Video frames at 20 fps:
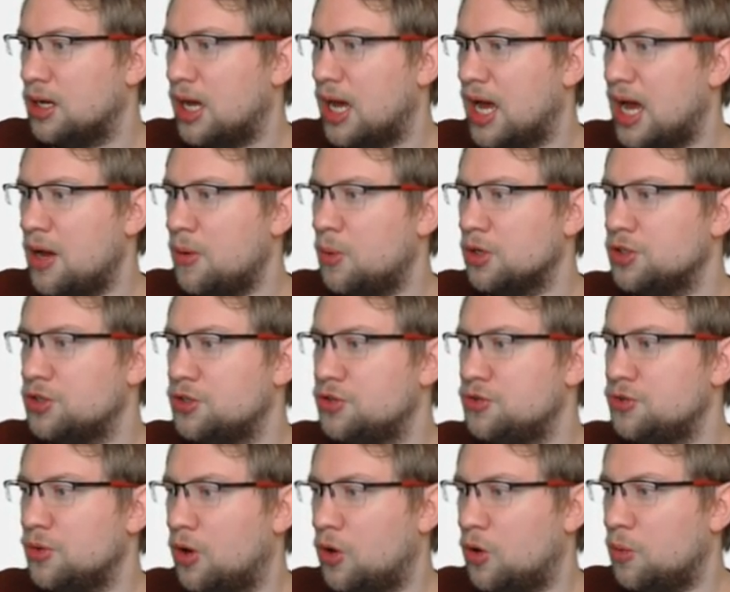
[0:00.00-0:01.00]
I want
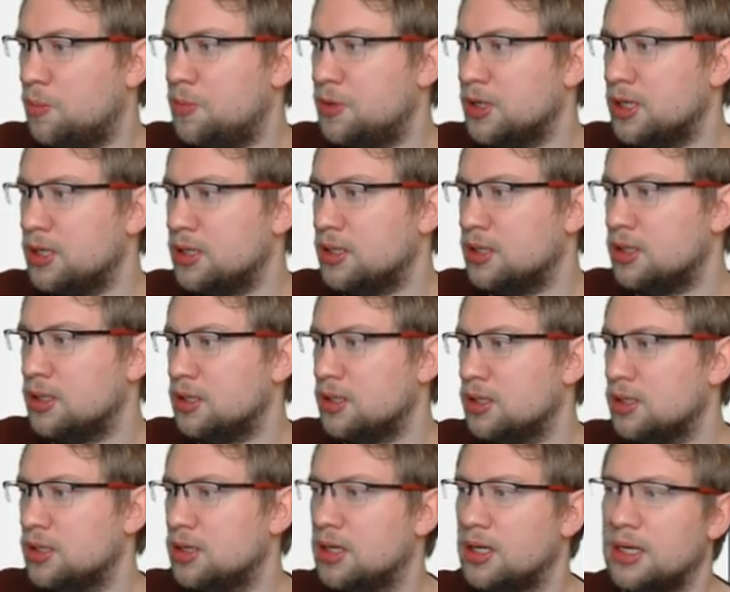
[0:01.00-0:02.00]
to open
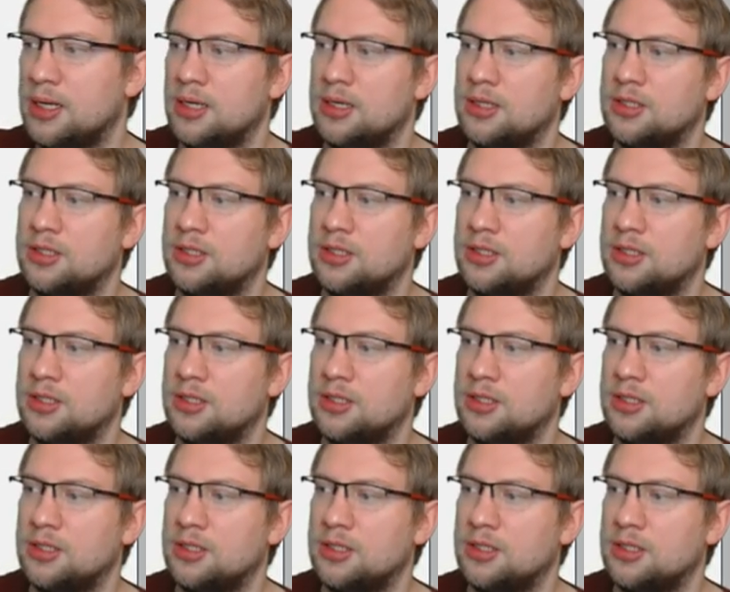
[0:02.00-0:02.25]
a